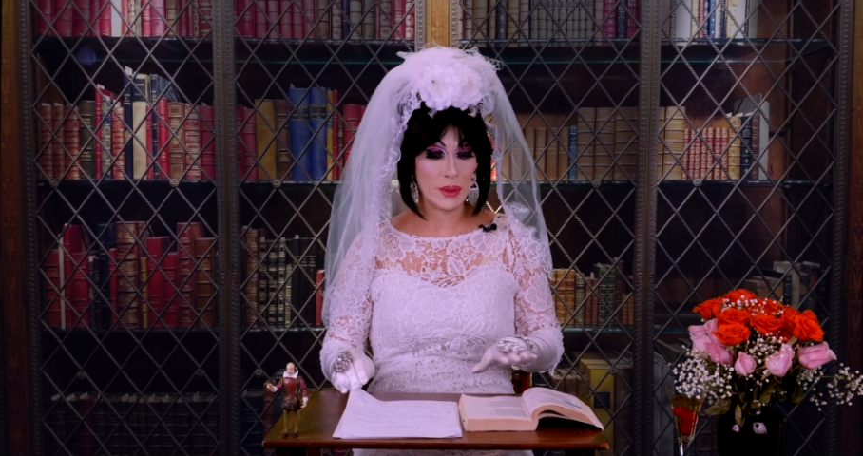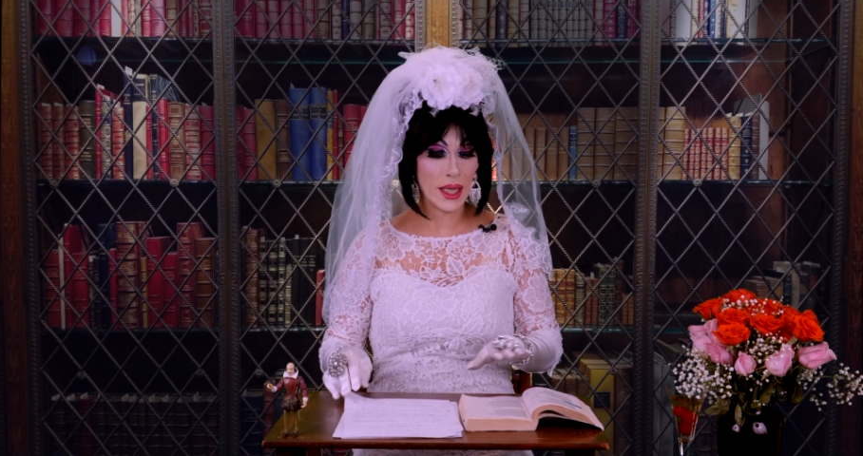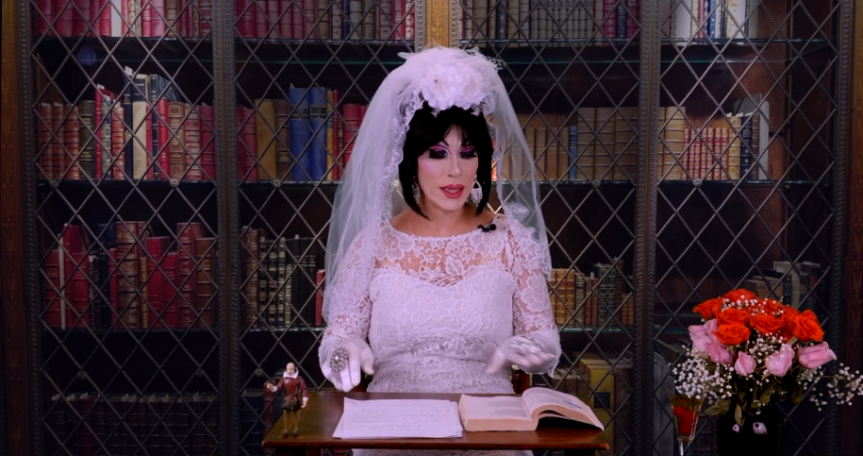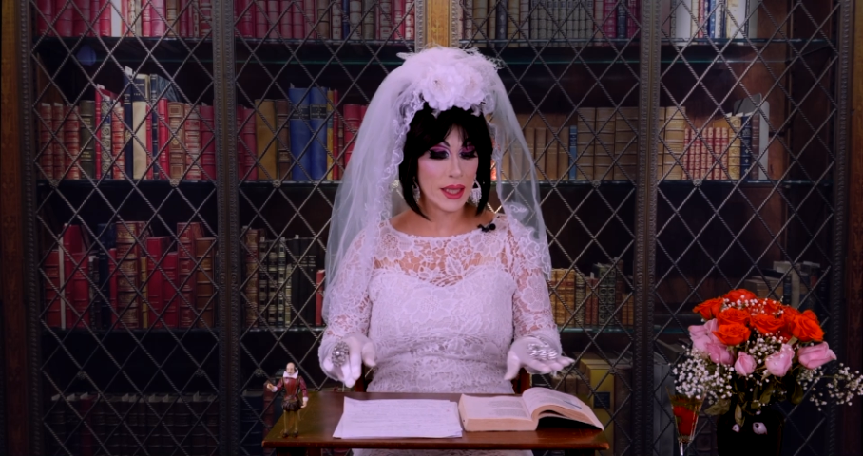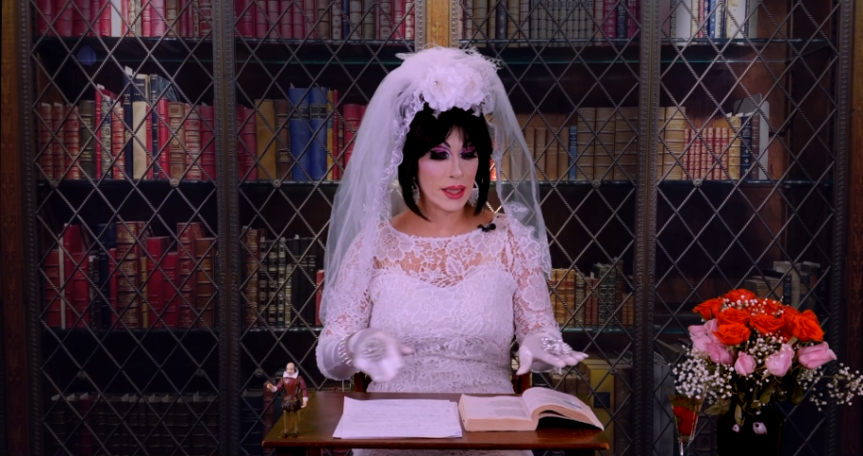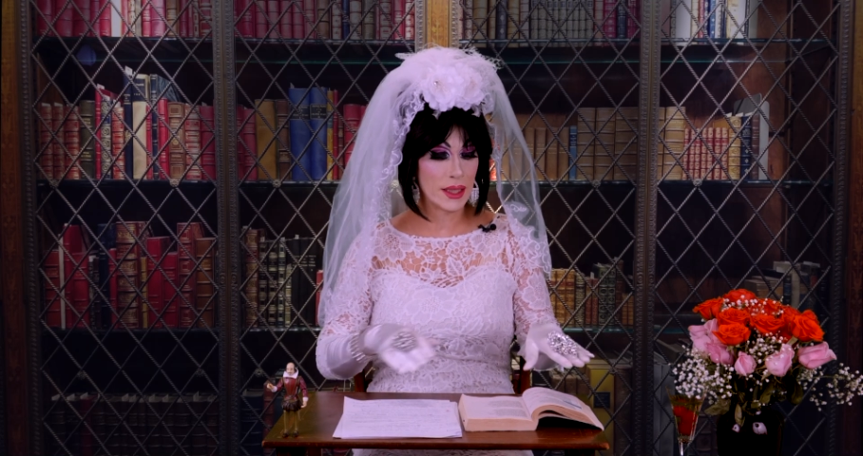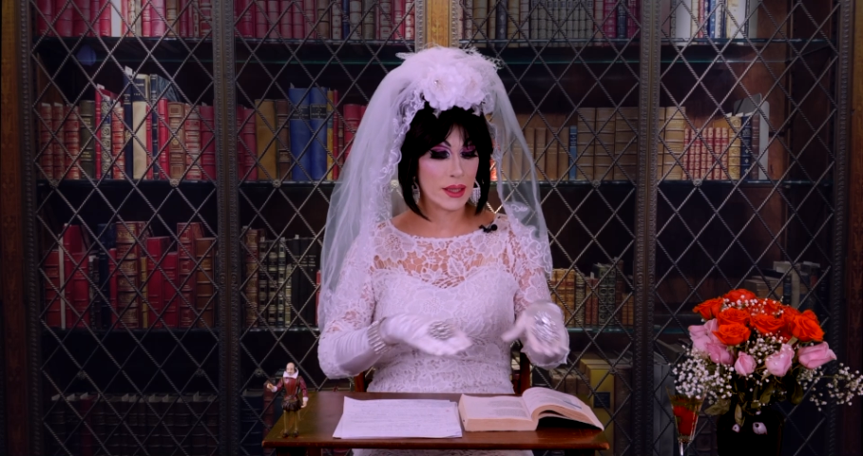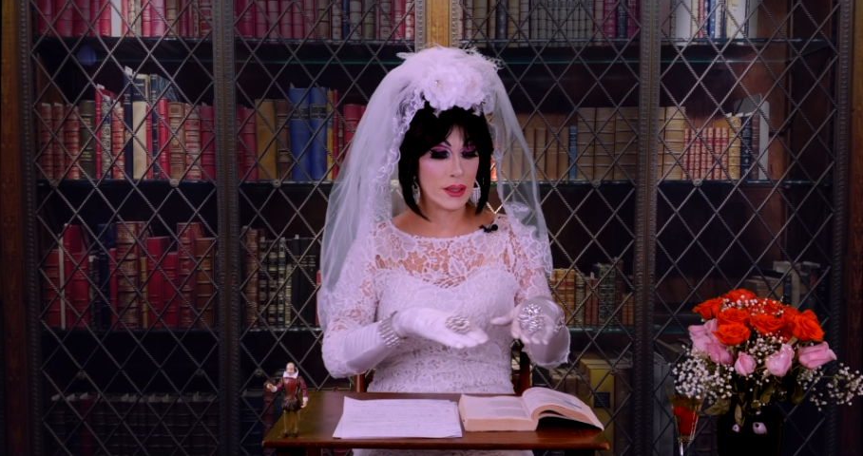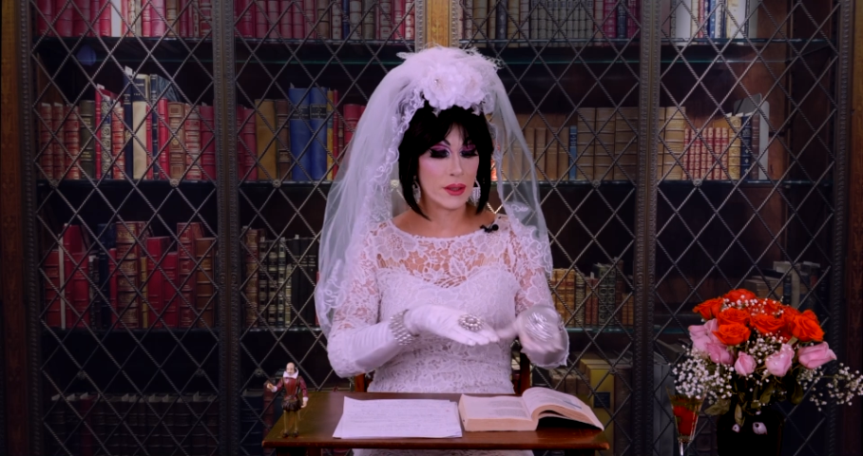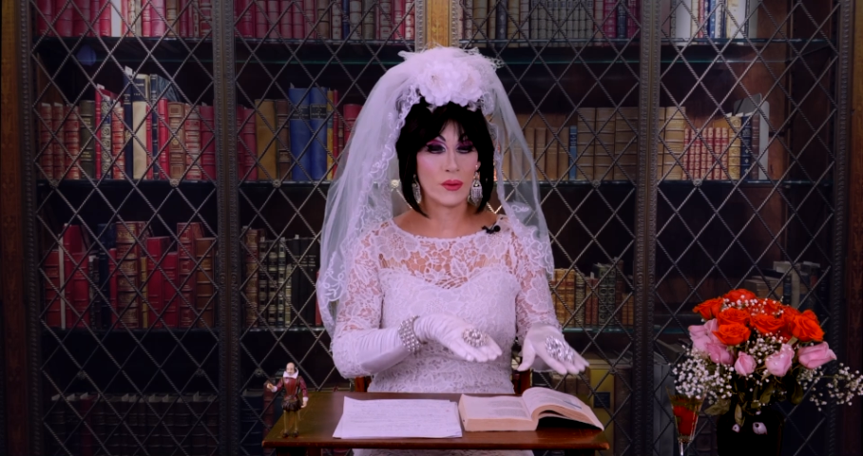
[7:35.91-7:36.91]
but I think that
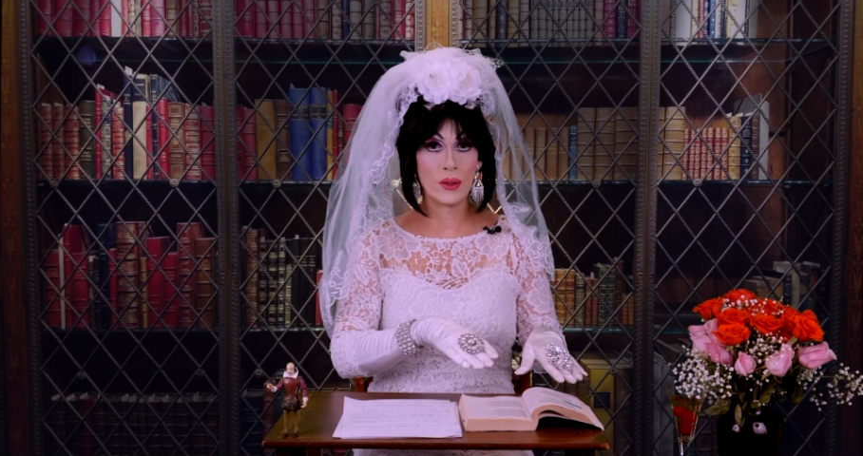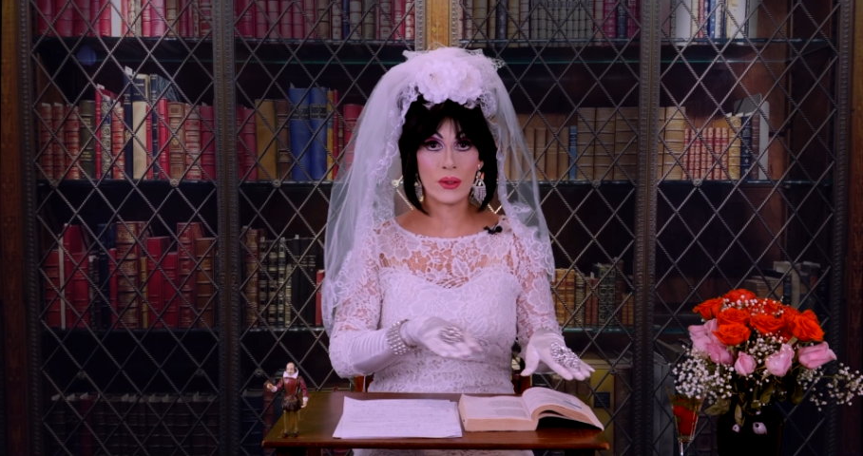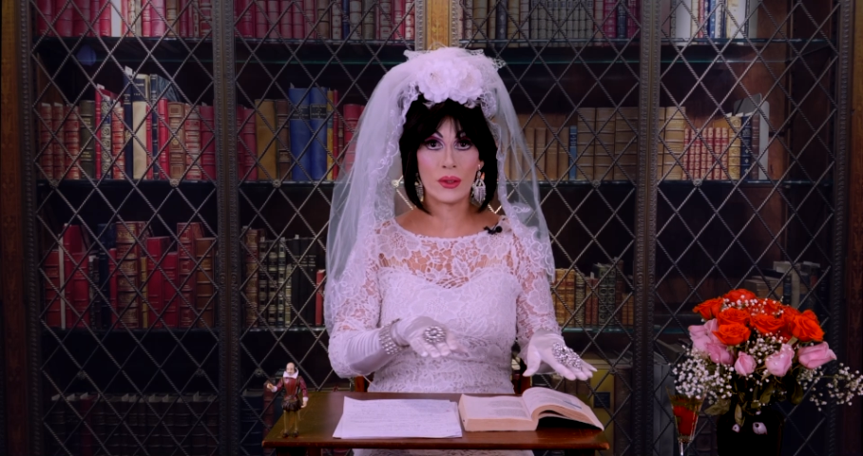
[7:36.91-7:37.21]
the diverts